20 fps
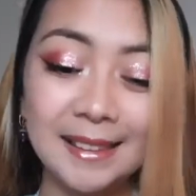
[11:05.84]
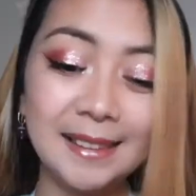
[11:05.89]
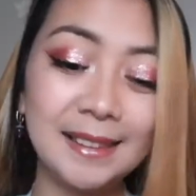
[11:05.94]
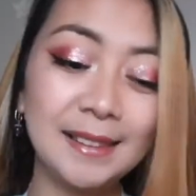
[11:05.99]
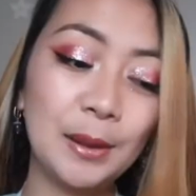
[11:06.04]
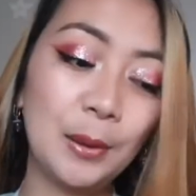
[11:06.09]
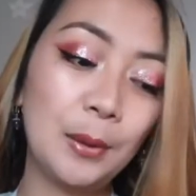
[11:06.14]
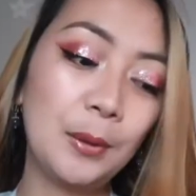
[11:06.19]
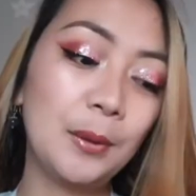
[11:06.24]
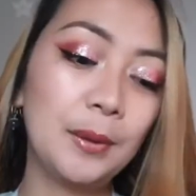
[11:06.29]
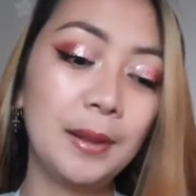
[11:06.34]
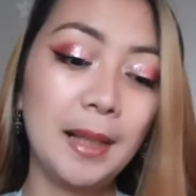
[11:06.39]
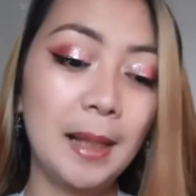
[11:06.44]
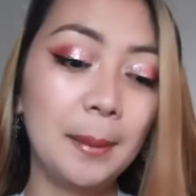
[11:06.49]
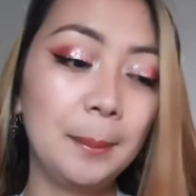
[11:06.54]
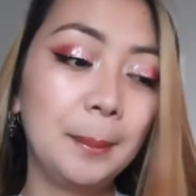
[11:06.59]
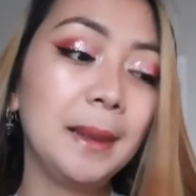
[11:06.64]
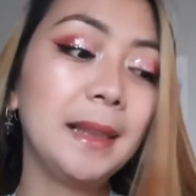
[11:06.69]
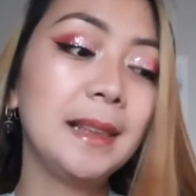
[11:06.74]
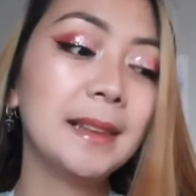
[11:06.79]
so
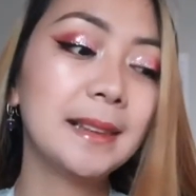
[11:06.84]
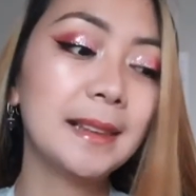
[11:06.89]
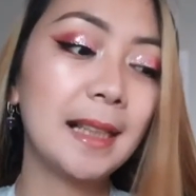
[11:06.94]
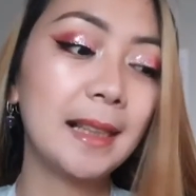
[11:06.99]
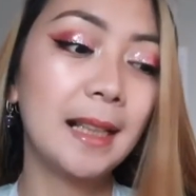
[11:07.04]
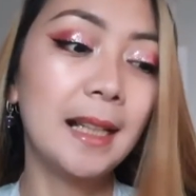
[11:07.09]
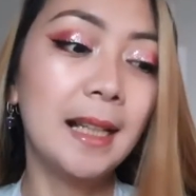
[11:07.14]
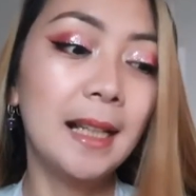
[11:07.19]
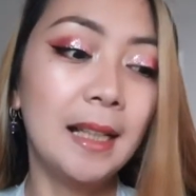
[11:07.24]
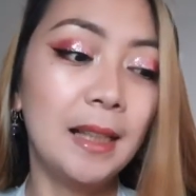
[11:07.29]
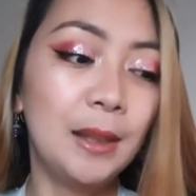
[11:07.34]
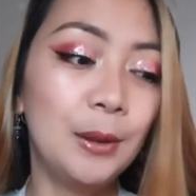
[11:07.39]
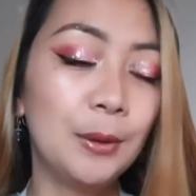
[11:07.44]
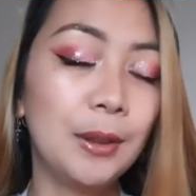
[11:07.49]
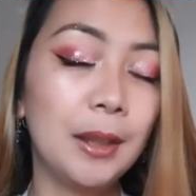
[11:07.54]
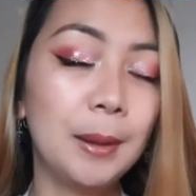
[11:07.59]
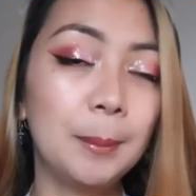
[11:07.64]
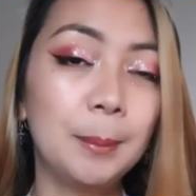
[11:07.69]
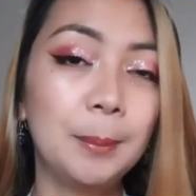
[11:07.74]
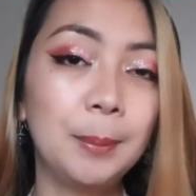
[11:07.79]
that means that you
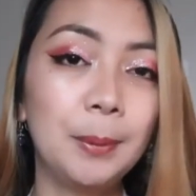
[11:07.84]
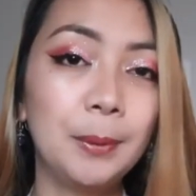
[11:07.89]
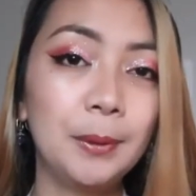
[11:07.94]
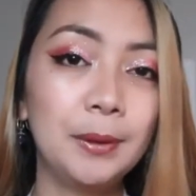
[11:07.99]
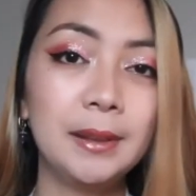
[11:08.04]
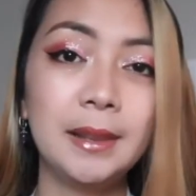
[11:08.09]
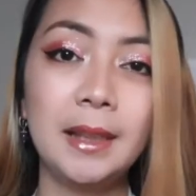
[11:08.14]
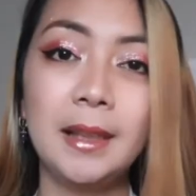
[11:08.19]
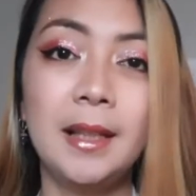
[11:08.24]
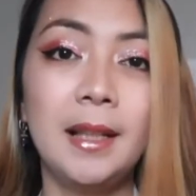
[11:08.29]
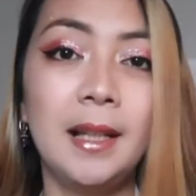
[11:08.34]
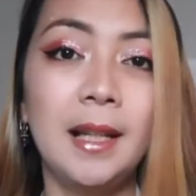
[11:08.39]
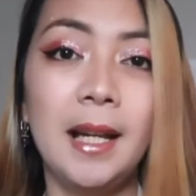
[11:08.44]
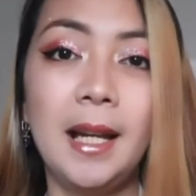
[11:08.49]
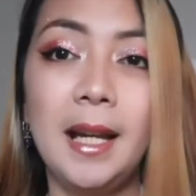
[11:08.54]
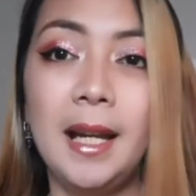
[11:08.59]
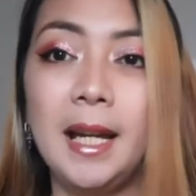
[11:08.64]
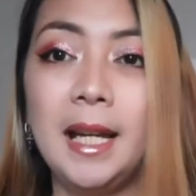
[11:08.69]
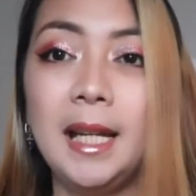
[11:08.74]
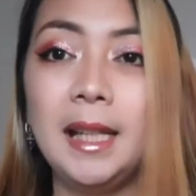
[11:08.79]
can put
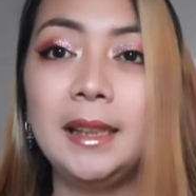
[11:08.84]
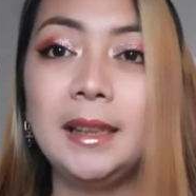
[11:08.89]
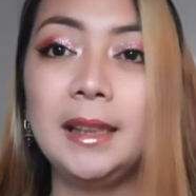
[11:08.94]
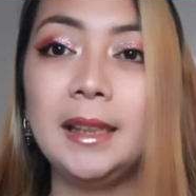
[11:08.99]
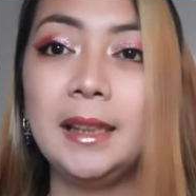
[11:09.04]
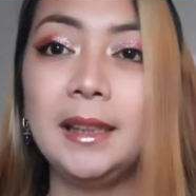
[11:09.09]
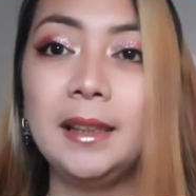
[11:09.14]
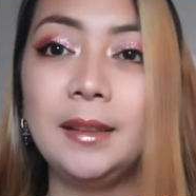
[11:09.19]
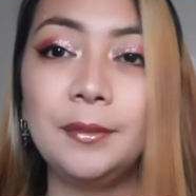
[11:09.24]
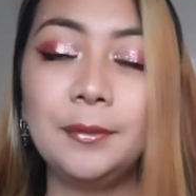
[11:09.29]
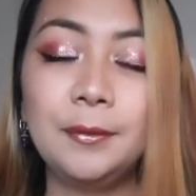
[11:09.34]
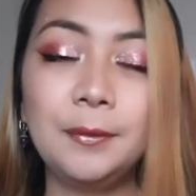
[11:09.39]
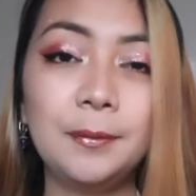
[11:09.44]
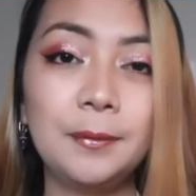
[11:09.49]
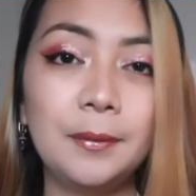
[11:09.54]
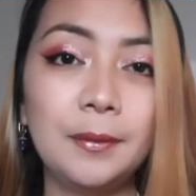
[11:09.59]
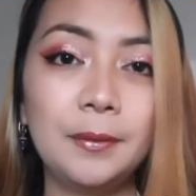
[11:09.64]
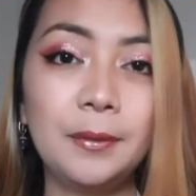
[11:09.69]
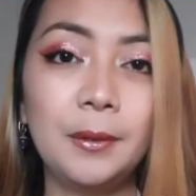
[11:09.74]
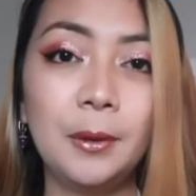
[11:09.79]
any
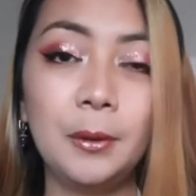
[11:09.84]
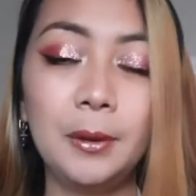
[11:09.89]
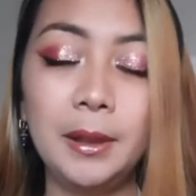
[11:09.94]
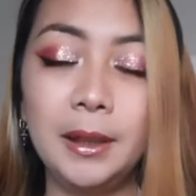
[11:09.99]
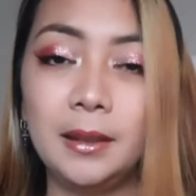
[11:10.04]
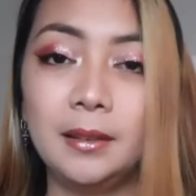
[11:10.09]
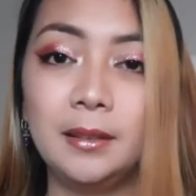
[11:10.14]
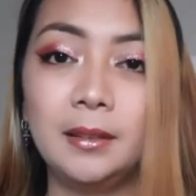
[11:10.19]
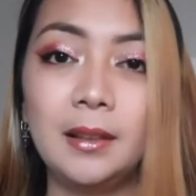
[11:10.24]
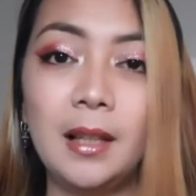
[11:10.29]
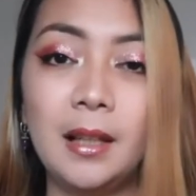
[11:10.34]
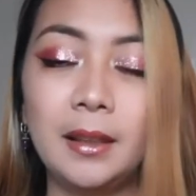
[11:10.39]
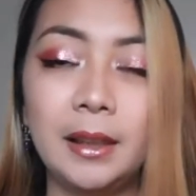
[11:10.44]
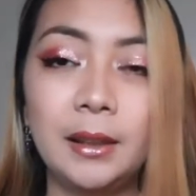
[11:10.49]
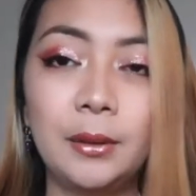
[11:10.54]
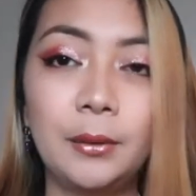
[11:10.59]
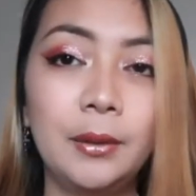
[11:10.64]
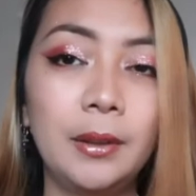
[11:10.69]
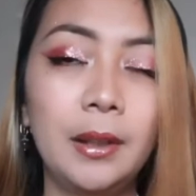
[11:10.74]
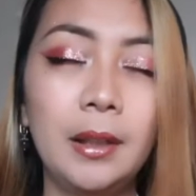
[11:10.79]
floating locket
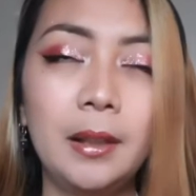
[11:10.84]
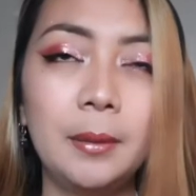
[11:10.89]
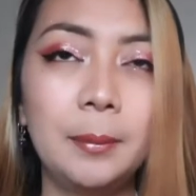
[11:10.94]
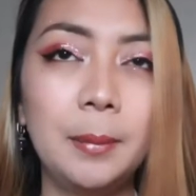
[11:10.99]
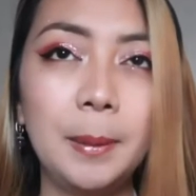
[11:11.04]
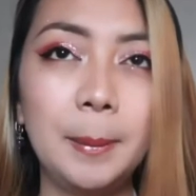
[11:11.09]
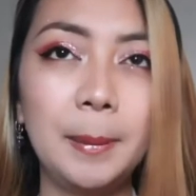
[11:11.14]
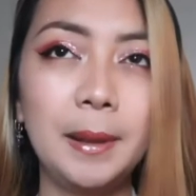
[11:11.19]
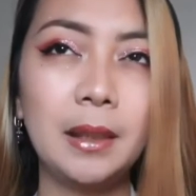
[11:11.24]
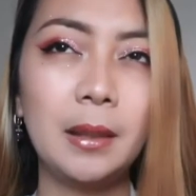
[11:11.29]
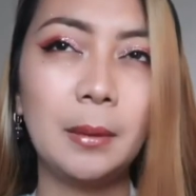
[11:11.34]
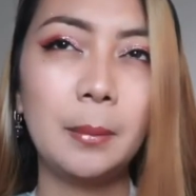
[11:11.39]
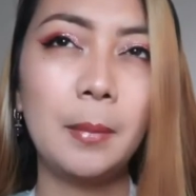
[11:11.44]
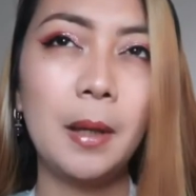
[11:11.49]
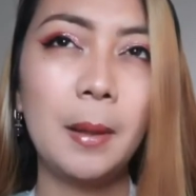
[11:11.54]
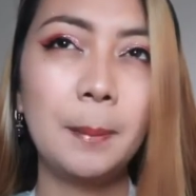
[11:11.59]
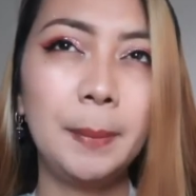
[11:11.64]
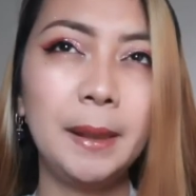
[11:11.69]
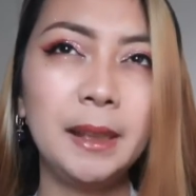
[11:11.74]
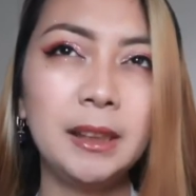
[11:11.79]
or
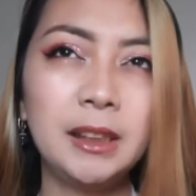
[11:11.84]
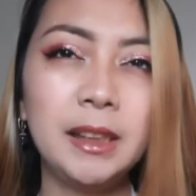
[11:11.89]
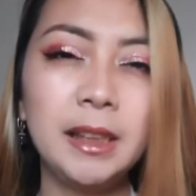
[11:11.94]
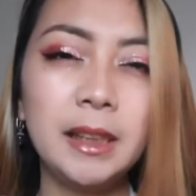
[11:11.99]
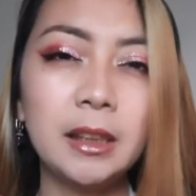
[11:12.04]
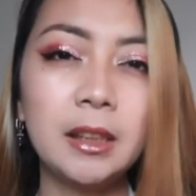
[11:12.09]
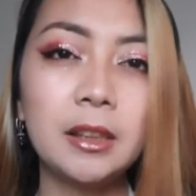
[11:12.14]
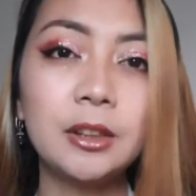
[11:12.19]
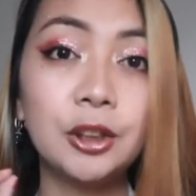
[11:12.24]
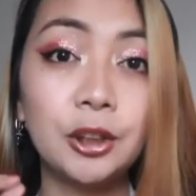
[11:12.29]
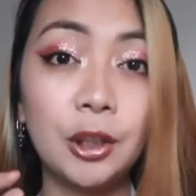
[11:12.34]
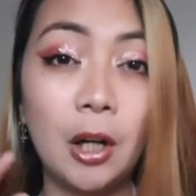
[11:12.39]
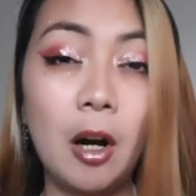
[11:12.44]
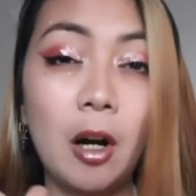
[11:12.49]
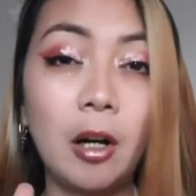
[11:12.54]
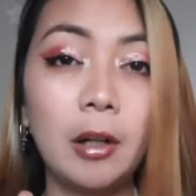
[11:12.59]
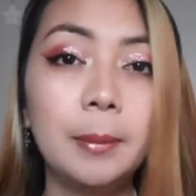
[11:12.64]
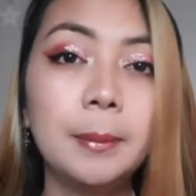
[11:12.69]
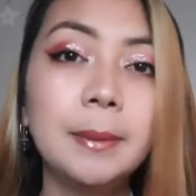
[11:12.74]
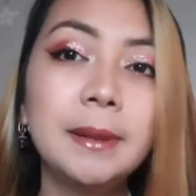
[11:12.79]
petite
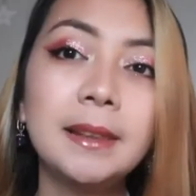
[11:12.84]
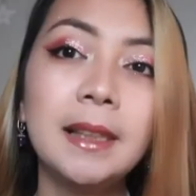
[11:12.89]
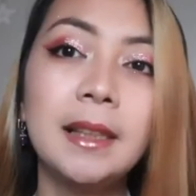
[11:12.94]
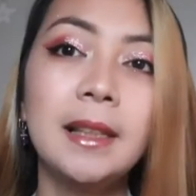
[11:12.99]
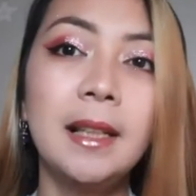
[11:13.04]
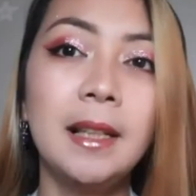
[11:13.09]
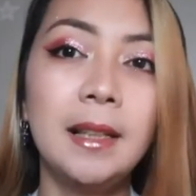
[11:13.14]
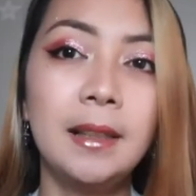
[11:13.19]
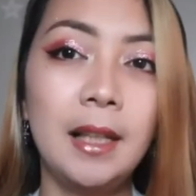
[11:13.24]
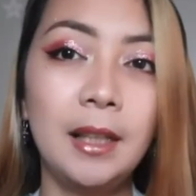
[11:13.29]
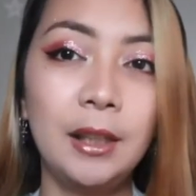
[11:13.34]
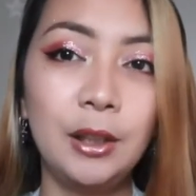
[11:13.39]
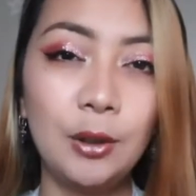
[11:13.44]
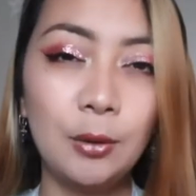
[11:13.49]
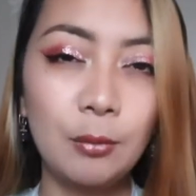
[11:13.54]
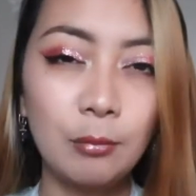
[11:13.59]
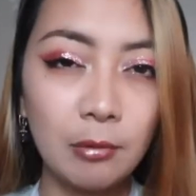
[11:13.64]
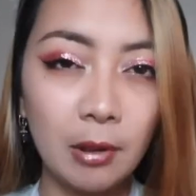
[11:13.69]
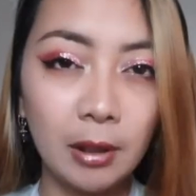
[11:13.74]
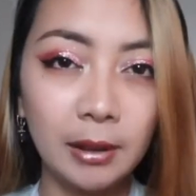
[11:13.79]
charms that you
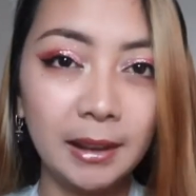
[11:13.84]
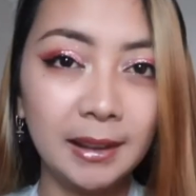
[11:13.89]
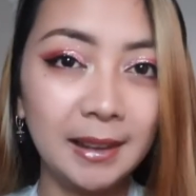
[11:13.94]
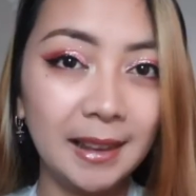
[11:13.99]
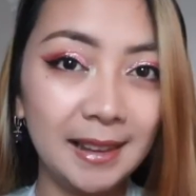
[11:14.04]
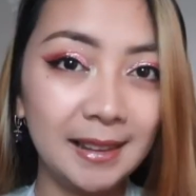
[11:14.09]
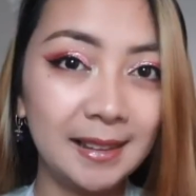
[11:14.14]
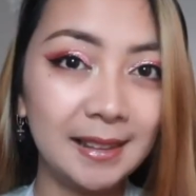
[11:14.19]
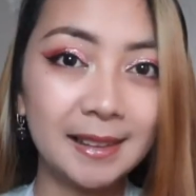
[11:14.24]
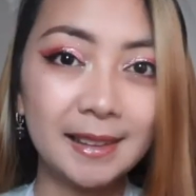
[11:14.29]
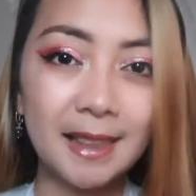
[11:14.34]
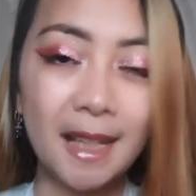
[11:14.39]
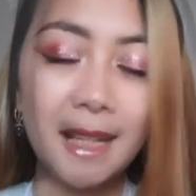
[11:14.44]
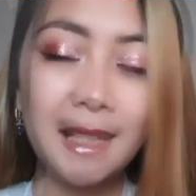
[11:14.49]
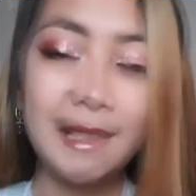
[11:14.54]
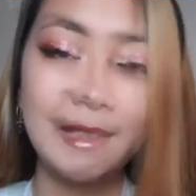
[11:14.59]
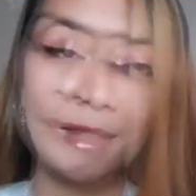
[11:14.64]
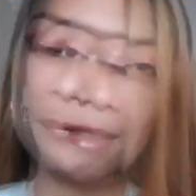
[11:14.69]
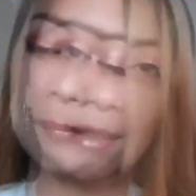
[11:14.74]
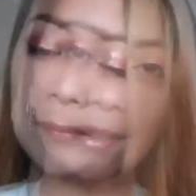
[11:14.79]
wanted
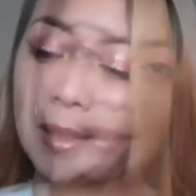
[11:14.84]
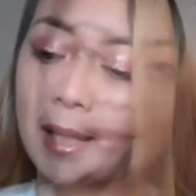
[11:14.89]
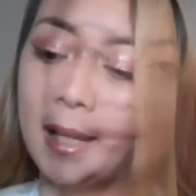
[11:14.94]
inside it.